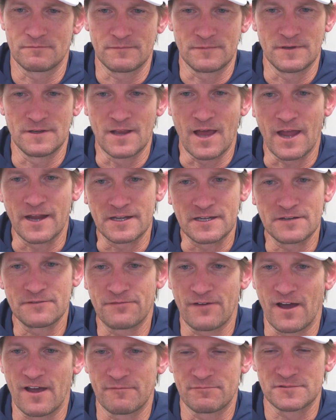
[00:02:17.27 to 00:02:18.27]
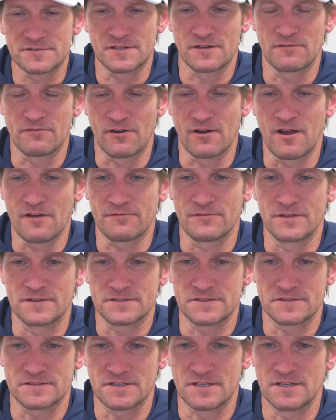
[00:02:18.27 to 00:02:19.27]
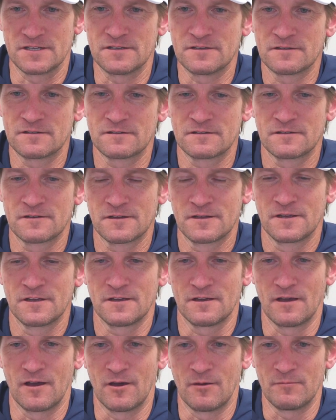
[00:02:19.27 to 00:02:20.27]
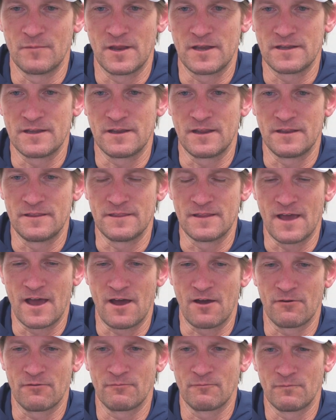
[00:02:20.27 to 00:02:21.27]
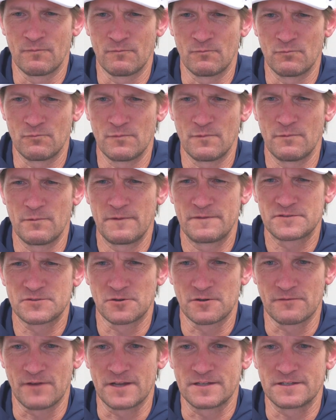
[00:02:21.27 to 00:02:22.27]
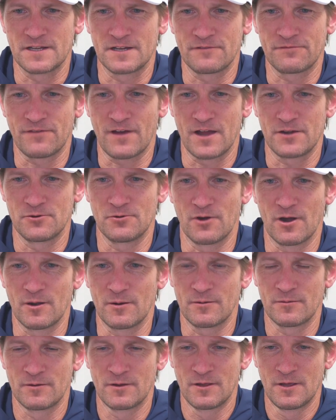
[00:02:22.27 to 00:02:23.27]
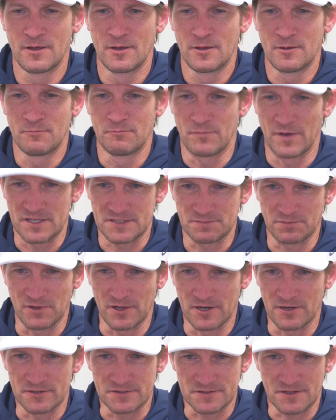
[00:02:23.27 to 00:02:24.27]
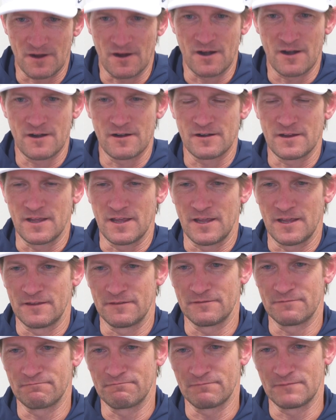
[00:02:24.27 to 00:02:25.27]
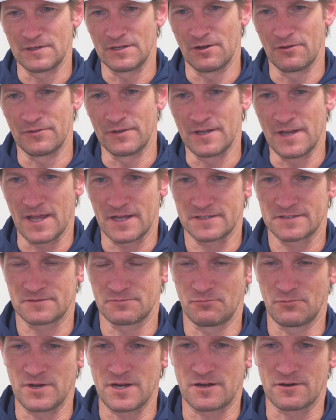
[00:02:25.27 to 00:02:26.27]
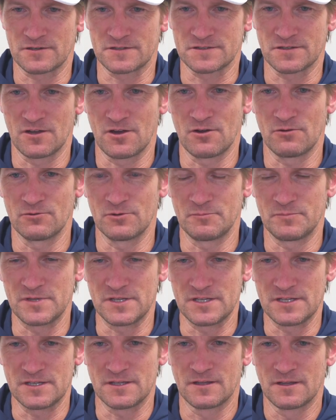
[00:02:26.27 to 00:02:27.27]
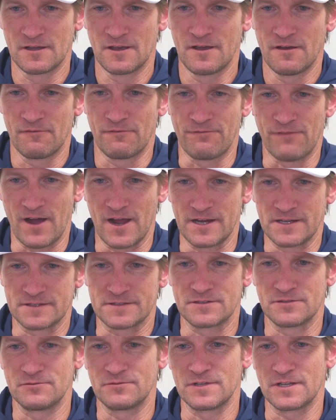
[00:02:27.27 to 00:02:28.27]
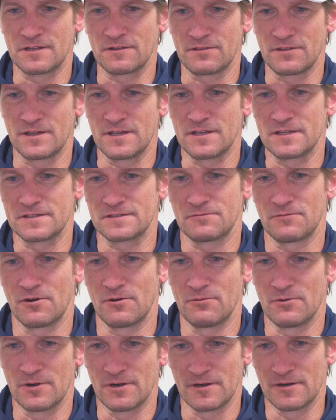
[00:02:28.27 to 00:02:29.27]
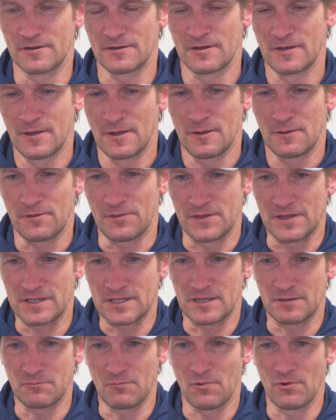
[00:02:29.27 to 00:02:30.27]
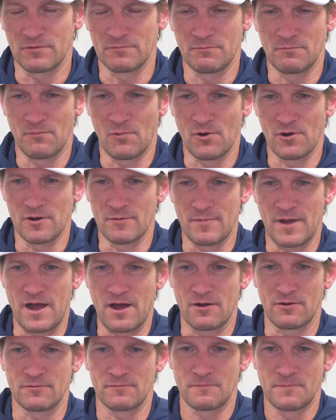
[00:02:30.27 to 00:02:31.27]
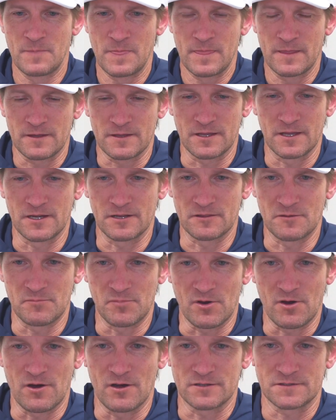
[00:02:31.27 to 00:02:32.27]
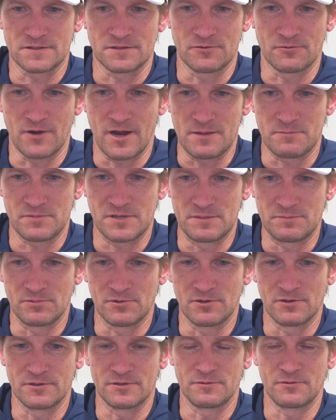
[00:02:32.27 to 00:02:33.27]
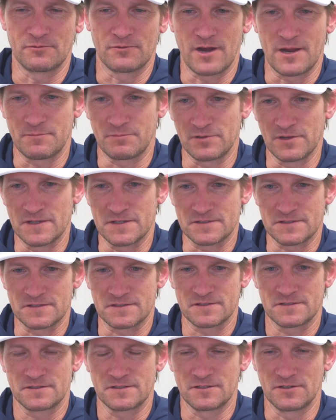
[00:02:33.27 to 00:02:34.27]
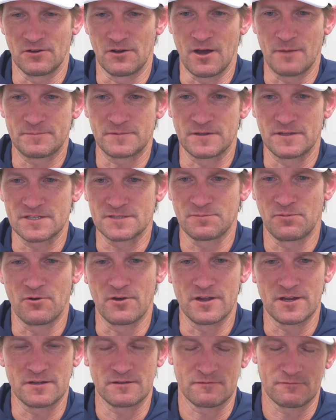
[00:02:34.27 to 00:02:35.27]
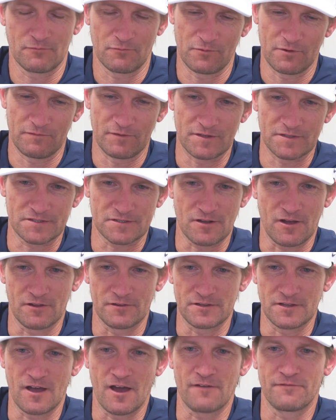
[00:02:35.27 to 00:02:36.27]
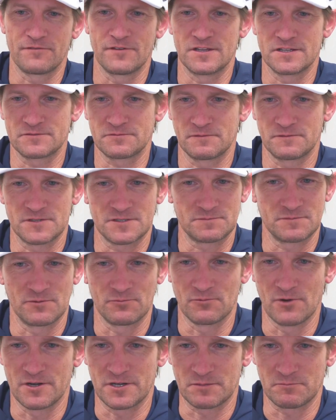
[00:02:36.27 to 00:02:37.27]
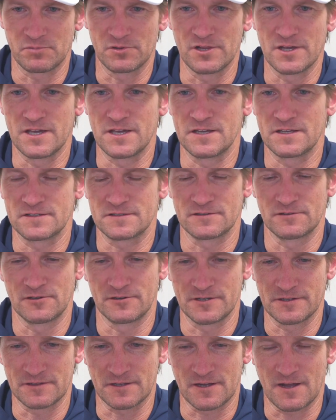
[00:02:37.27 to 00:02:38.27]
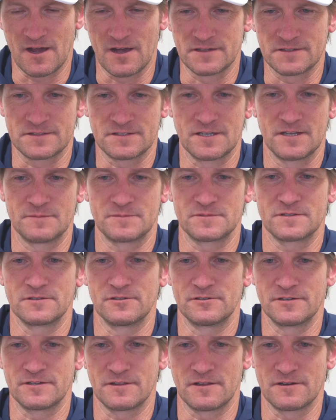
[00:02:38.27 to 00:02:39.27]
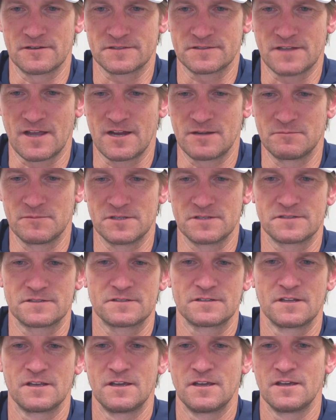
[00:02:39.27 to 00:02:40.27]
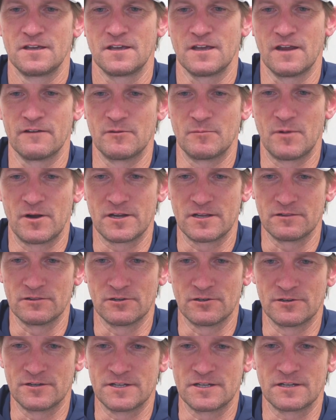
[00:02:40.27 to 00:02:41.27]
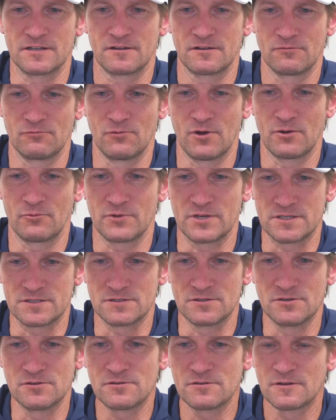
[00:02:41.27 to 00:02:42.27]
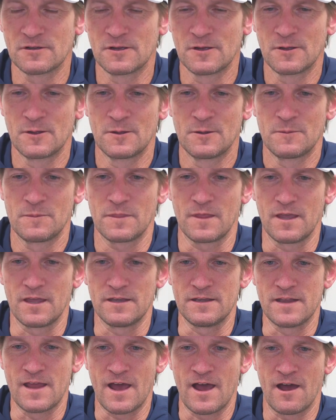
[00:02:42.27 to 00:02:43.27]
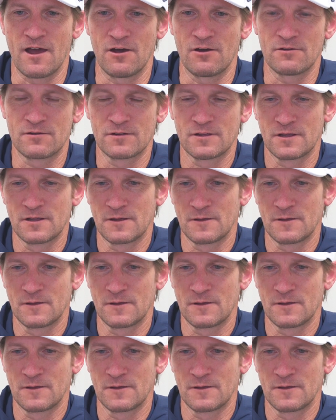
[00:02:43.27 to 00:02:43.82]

95% of our offense is in, um, and, and now we've sort of identified who our best players are, and you know the next week or so will be fine tuning things where we're thinking more, more about getting the ball to the right people in the right places. You know, up to this point, we've installed the offense, we've just been running plays, learning the concepts, learning their assignments, everybody learning what we do. And now,